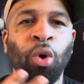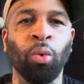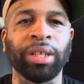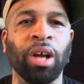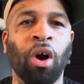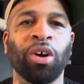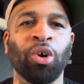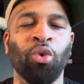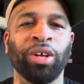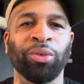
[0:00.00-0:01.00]
what y'all
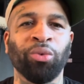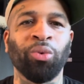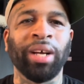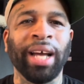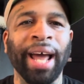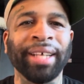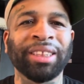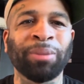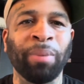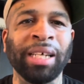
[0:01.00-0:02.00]
going through,
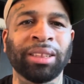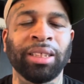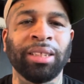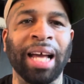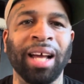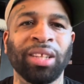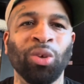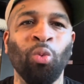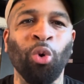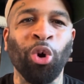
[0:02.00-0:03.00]
especially that the
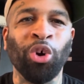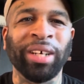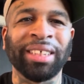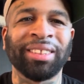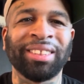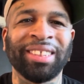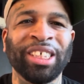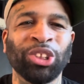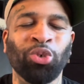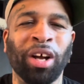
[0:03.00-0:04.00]
world is
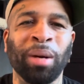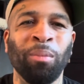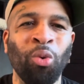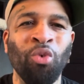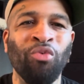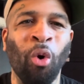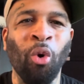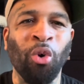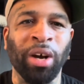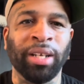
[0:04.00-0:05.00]
still trying to move
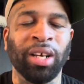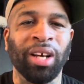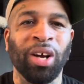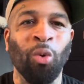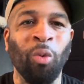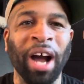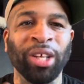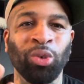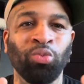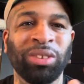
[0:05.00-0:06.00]
on while
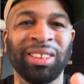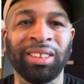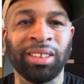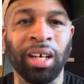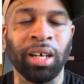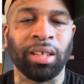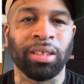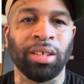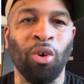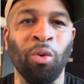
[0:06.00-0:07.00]
you stuck
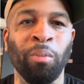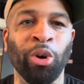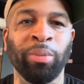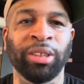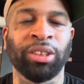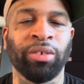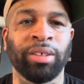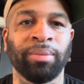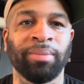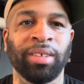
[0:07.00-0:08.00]
on Bourbon Street,
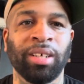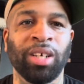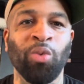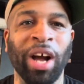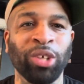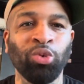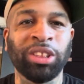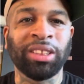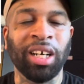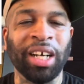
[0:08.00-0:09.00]
while you
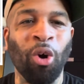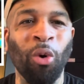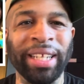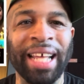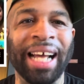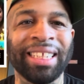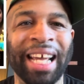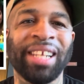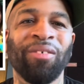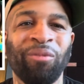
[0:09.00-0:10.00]
stuck on that
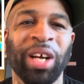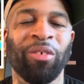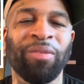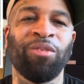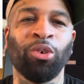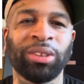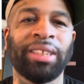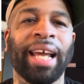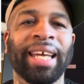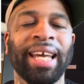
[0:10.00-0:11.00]
day, the very first
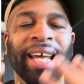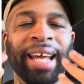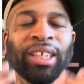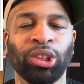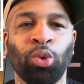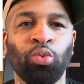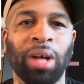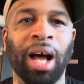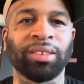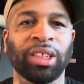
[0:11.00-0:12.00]
day in
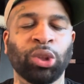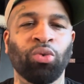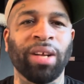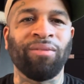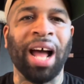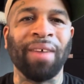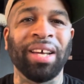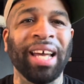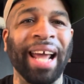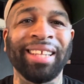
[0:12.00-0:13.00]
2025.
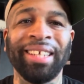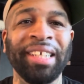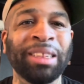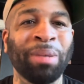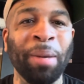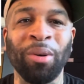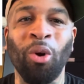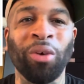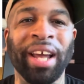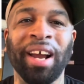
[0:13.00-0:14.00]
And these people
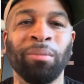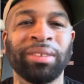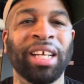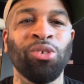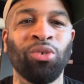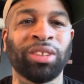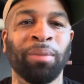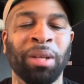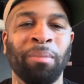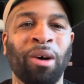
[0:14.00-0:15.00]
don't care. I'm telling you
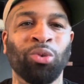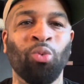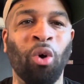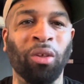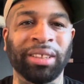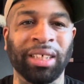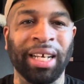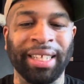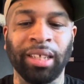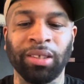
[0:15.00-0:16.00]
something about New Orleans.
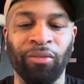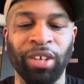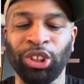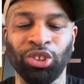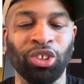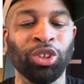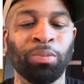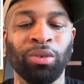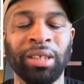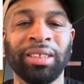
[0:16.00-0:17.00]
These officials, those
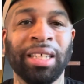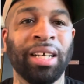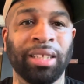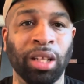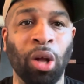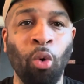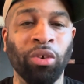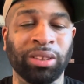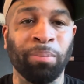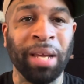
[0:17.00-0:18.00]
police, the
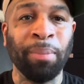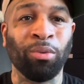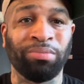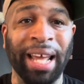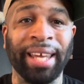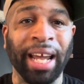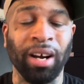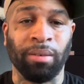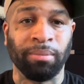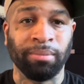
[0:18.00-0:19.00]
locals, the people, they
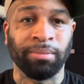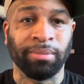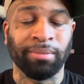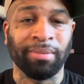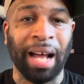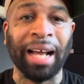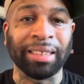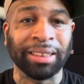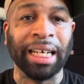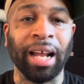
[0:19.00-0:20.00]
care. I can
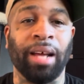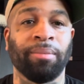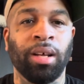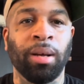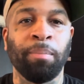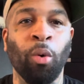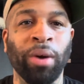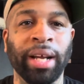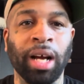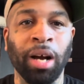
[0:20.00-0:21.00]
say that. But
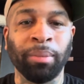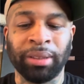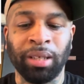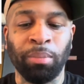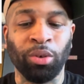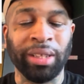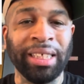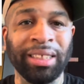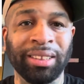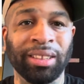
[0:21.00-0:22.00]
when it comes to the
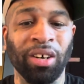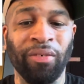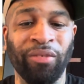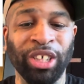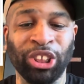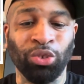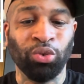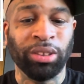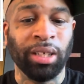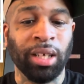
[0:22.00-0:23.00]
police, the
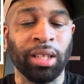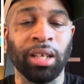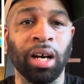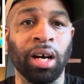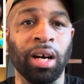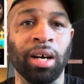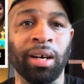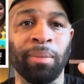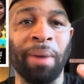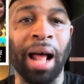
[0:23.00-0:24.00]
officials, the
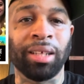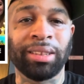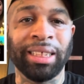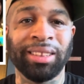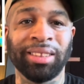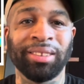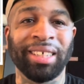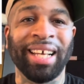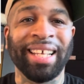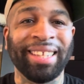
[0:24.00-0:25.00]
politicians,
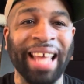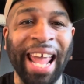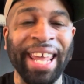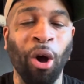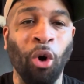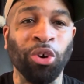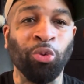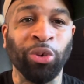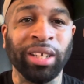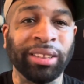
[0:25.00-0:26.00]
They are the
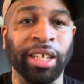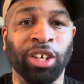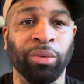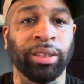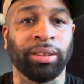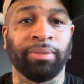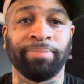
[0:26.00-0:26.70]
real terrorists.